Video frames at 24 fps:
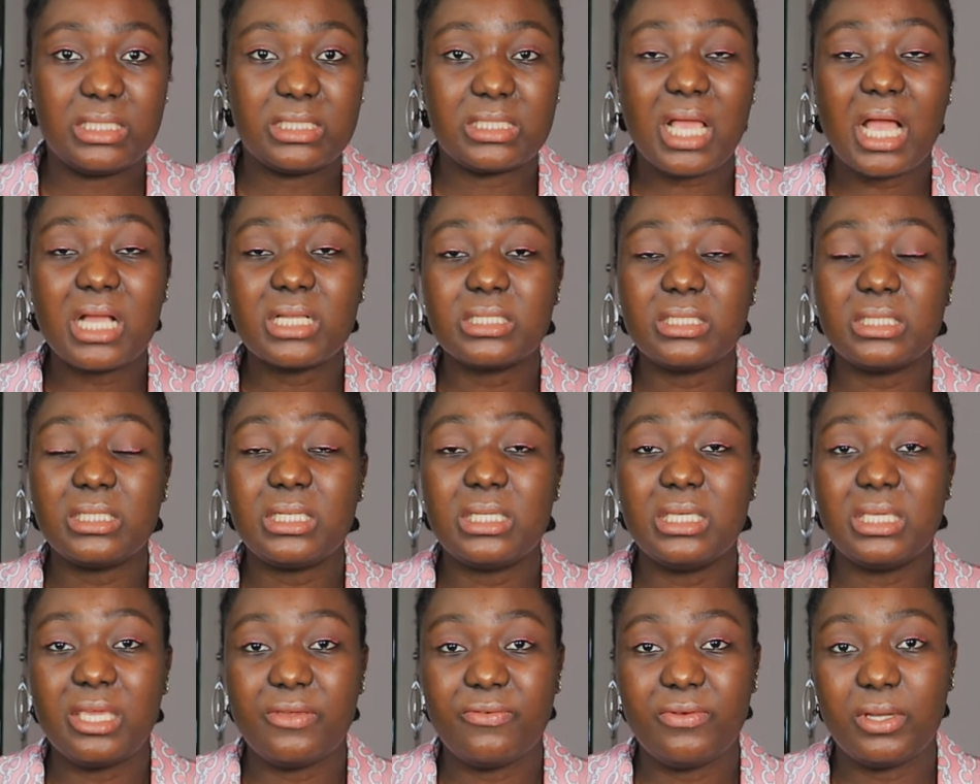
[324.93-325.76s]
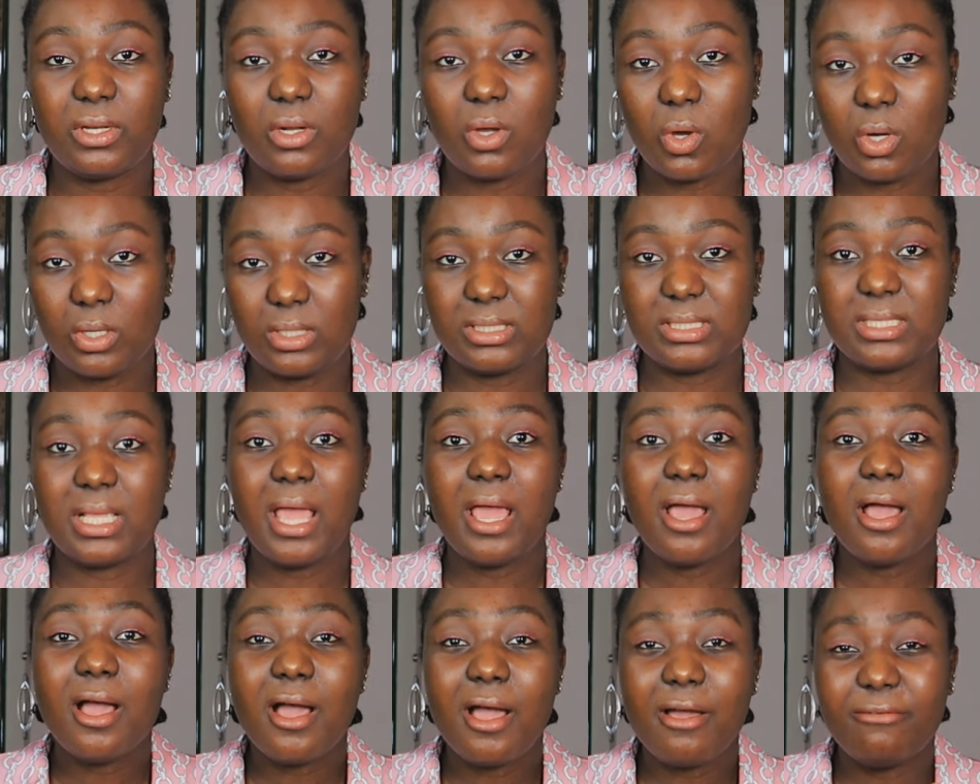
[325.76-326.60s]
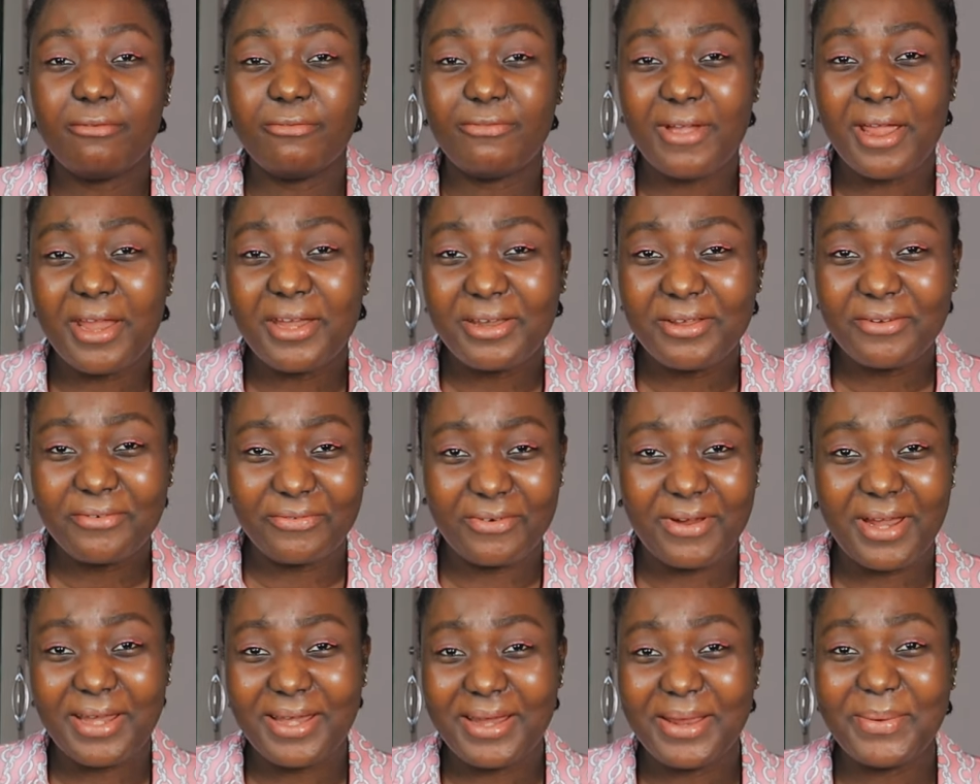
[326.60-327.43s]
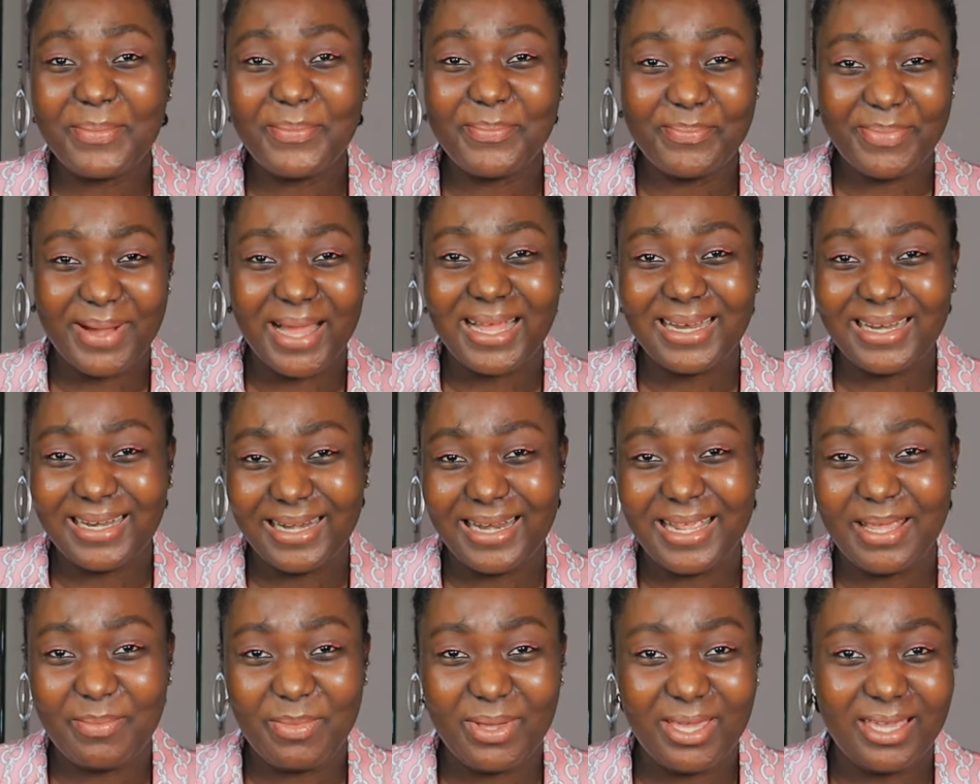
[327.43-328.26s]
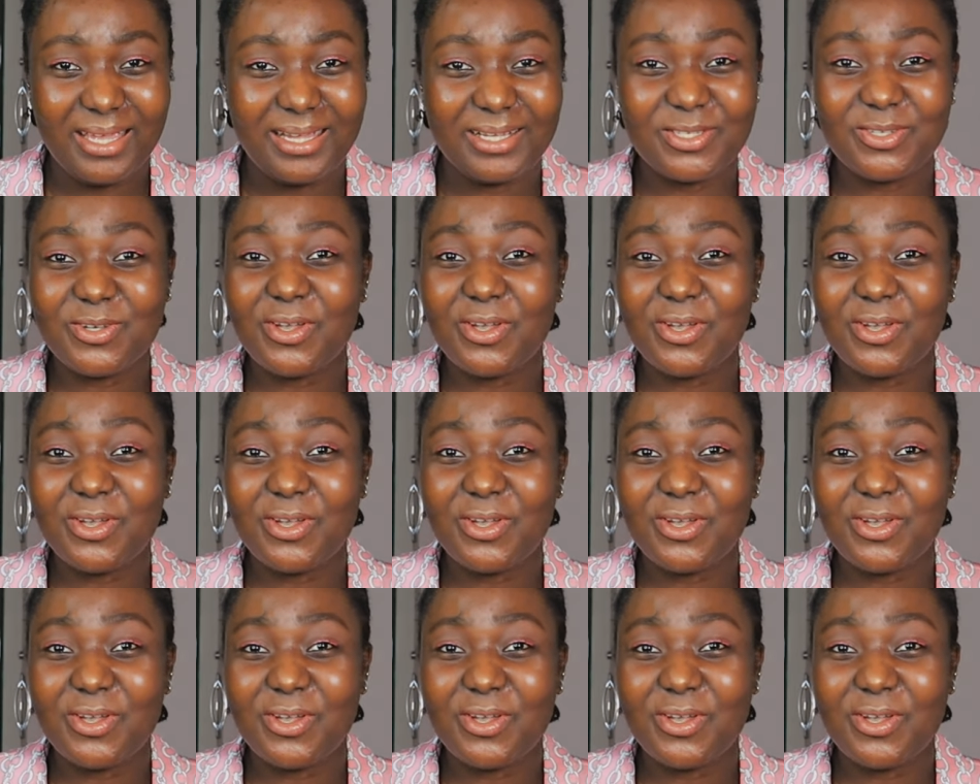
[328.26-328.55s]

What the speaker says: It's actually giving us a very, very bad name here.